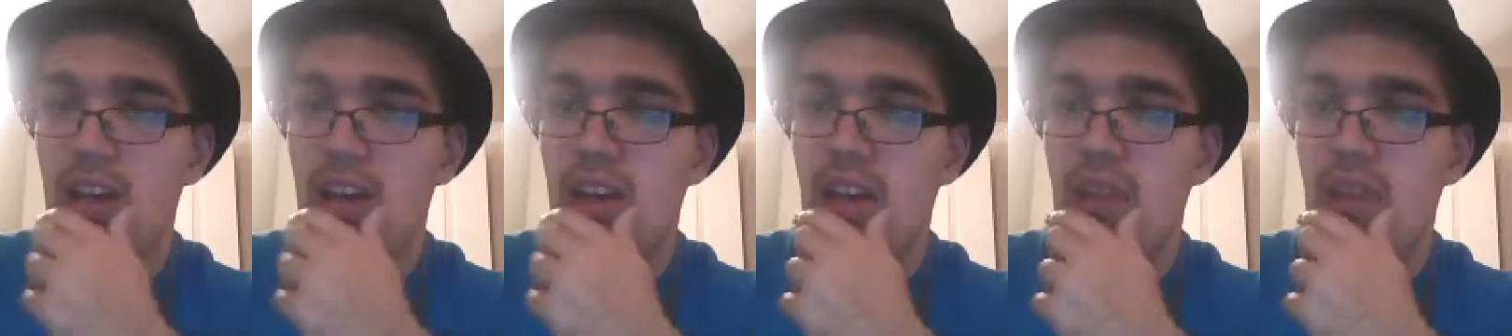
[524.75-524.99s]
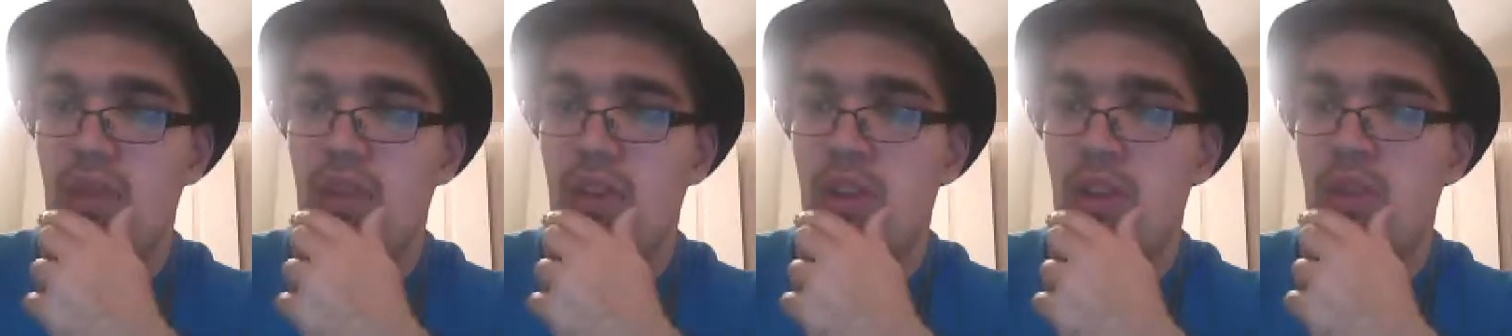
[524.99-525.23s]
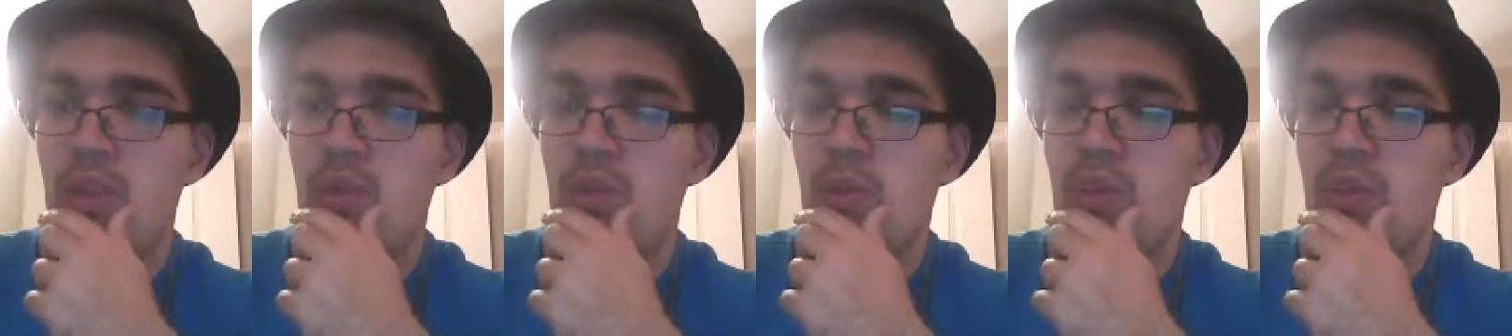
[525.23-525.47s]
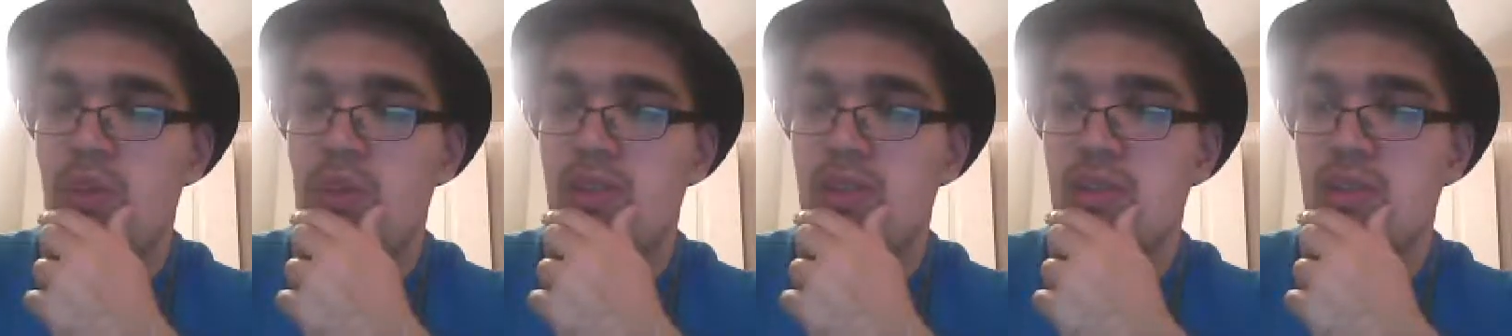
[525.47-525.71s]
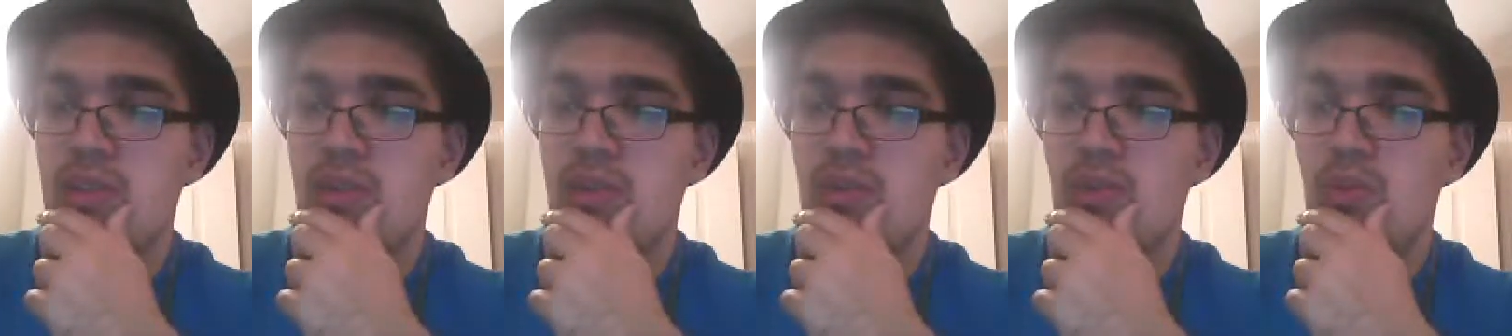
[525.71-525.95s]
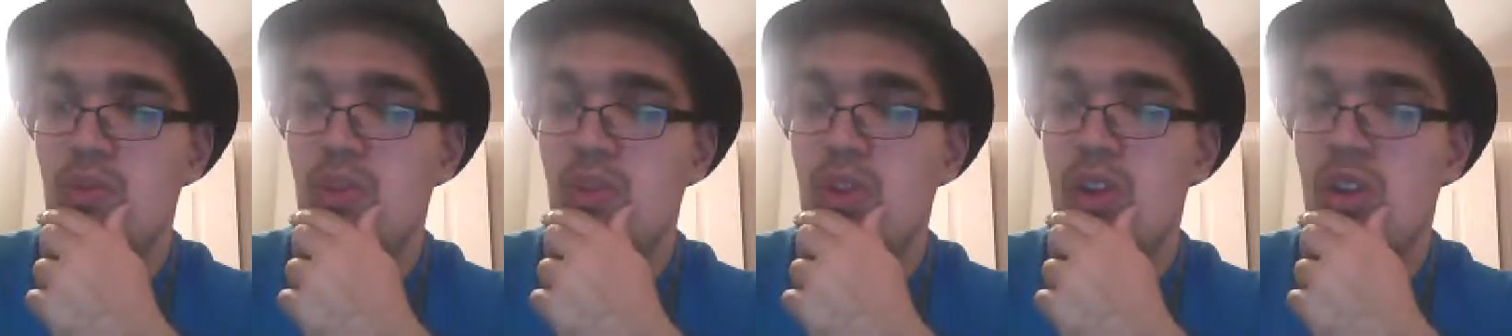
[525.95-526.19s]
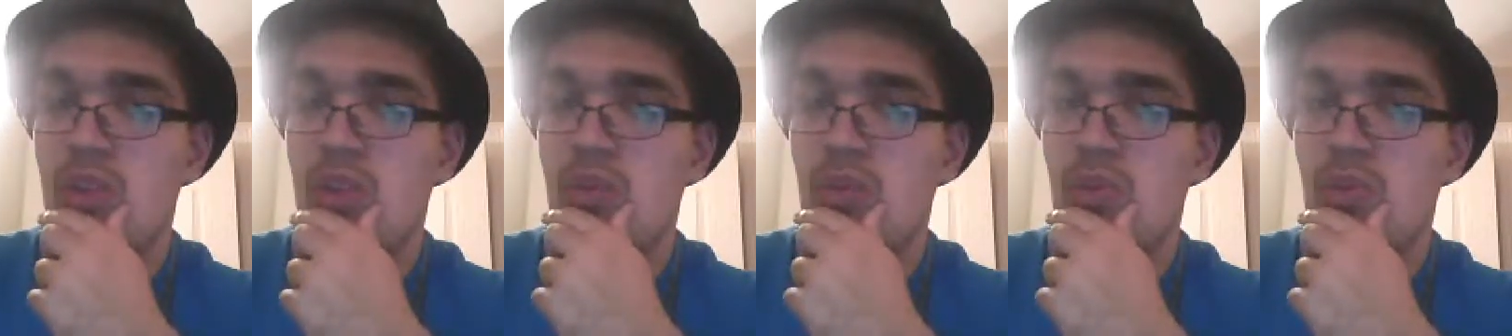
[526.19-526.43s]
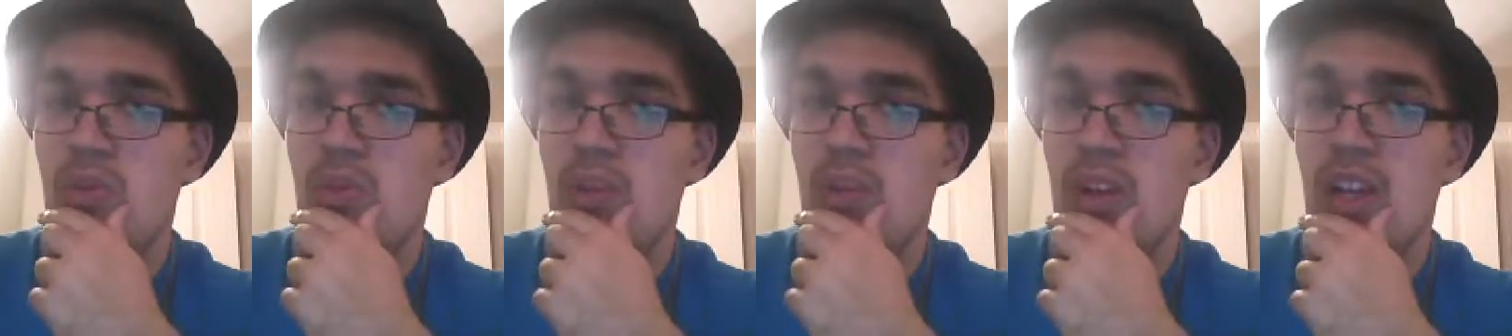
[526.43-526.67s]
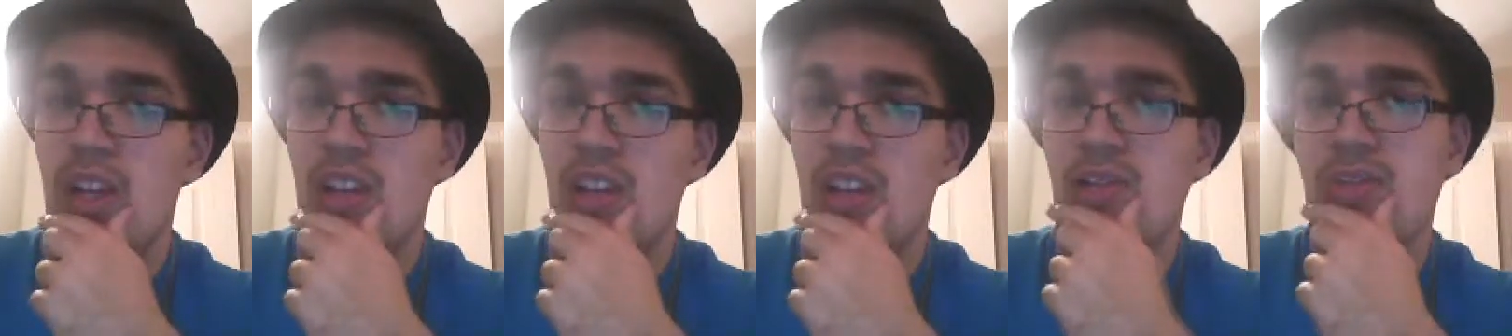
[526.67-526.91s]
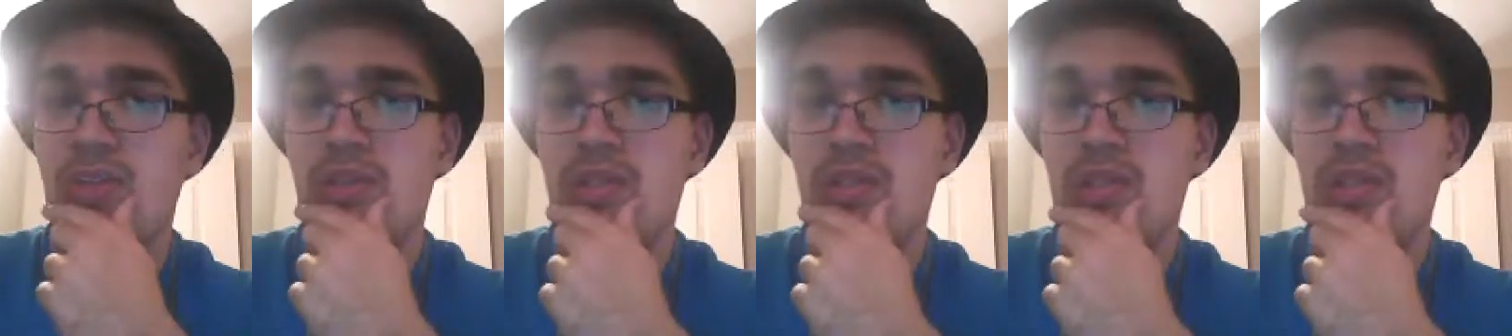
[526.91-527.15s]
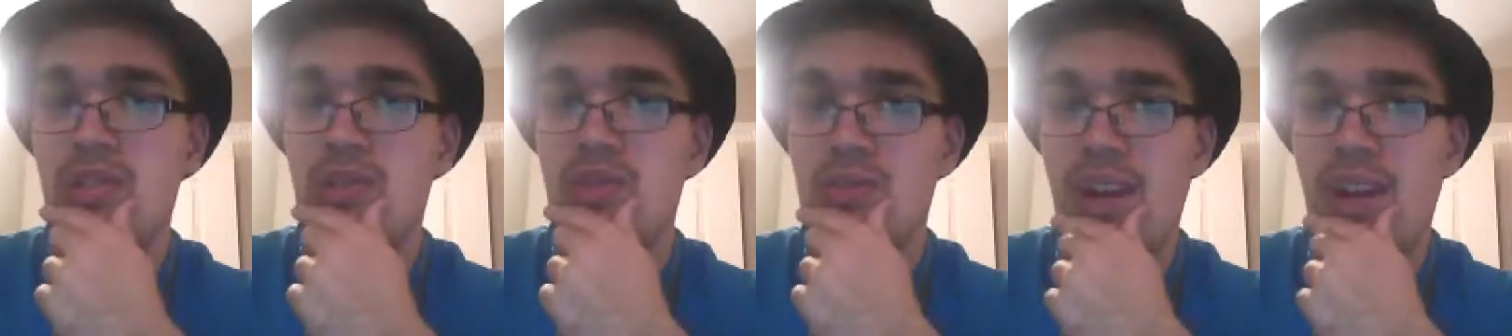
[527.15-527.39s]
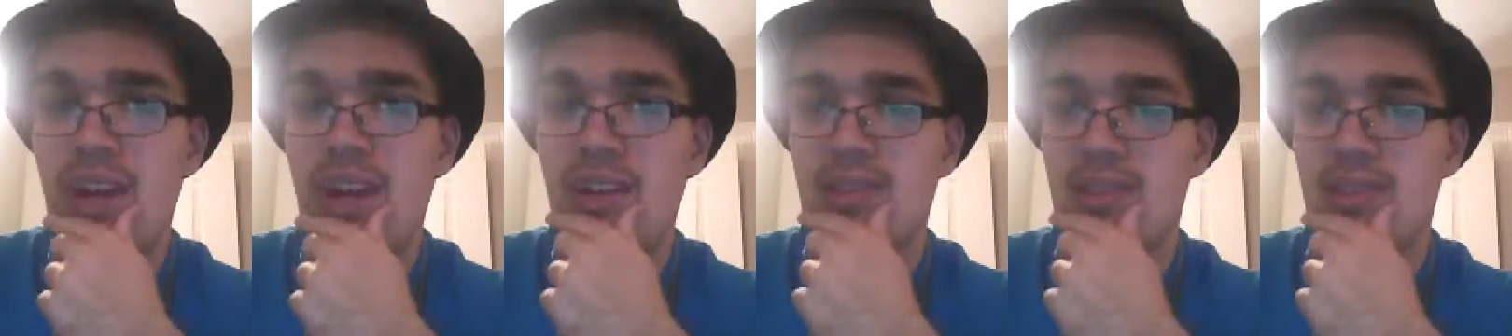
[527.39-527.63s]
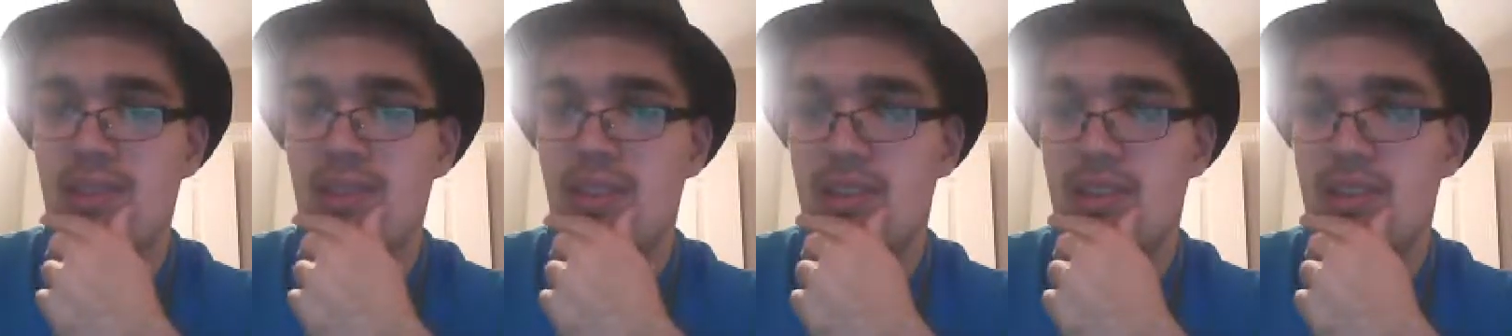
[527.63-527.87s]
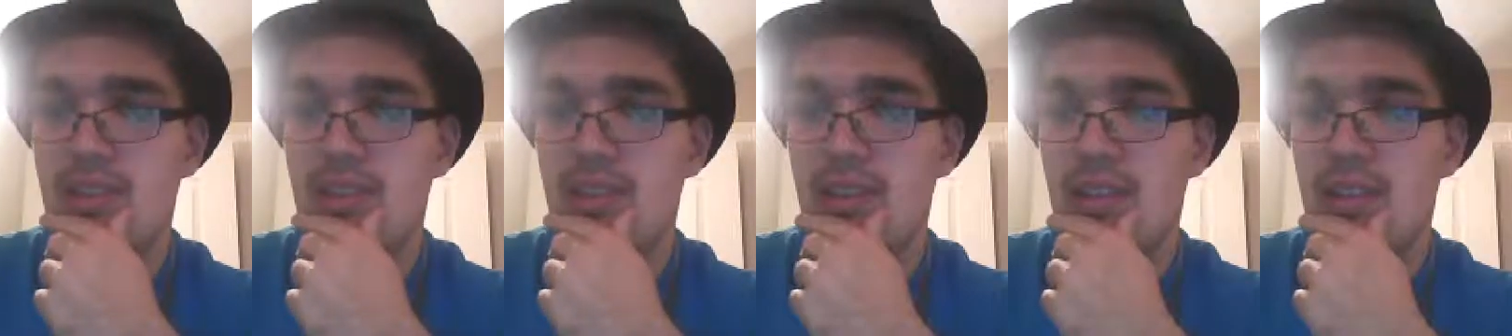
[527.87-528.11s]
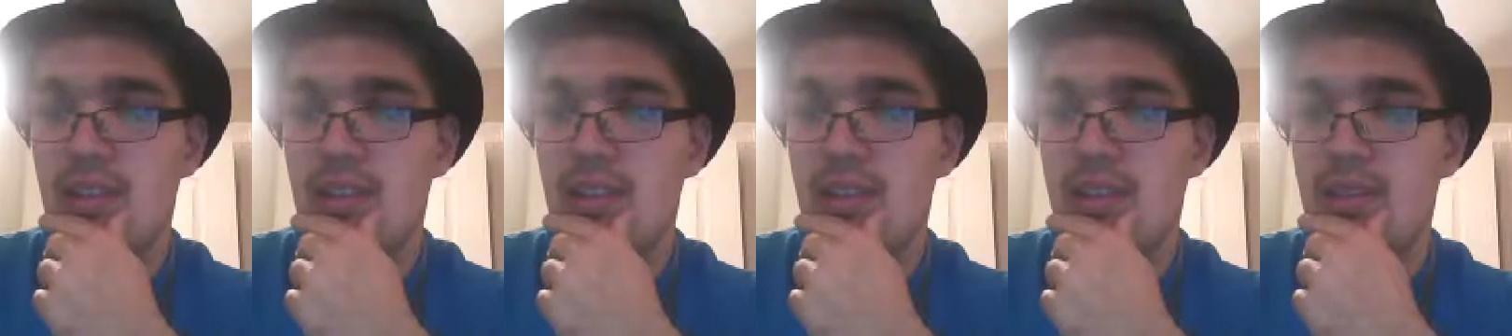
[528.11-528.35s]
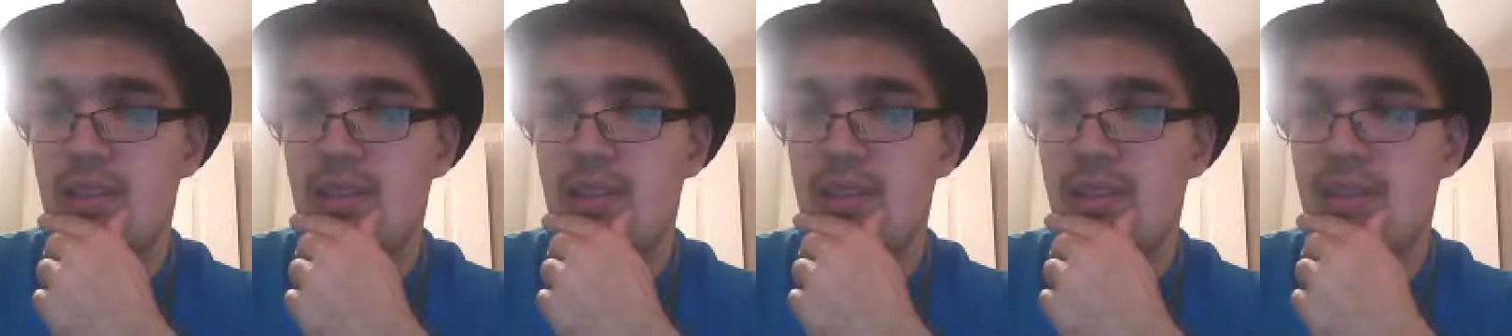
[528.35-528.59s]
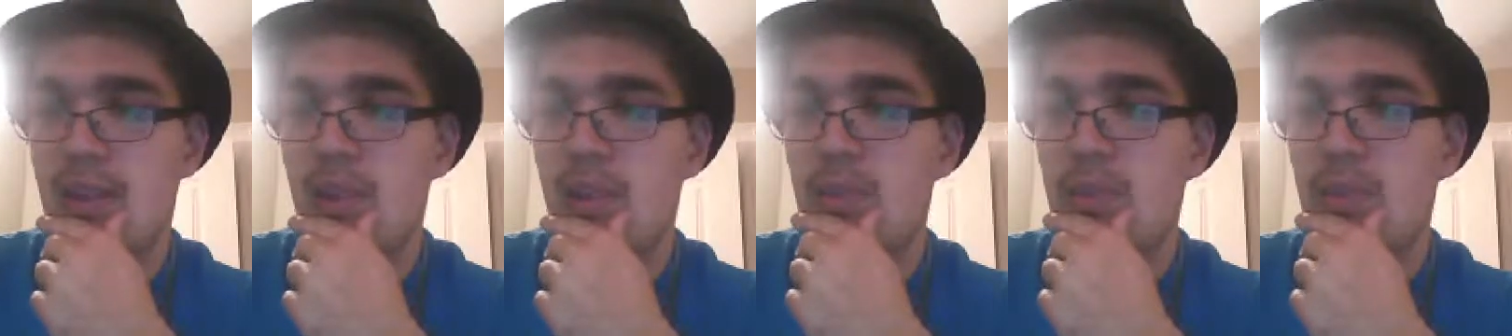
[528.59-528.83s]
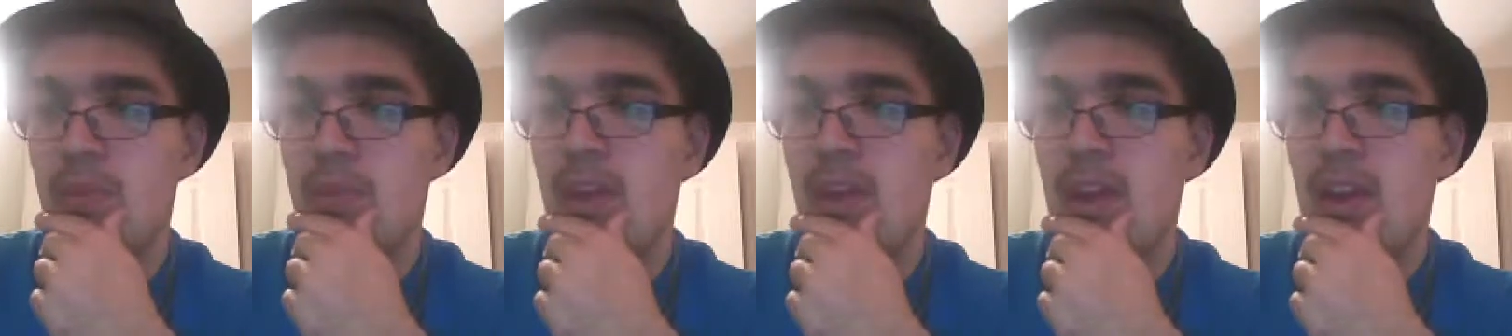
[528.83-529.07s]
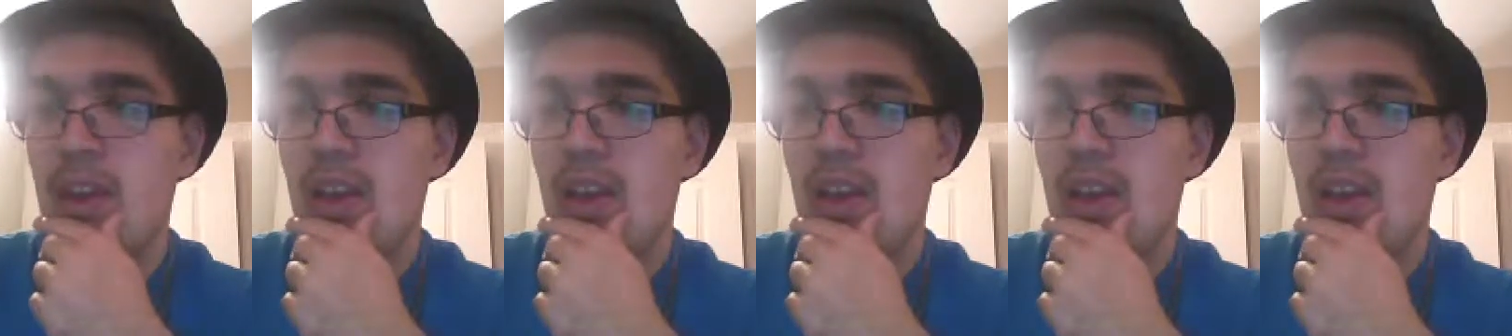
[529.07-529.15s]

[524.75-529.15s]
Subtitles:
I thought it was one of the more interesting tracks in this album.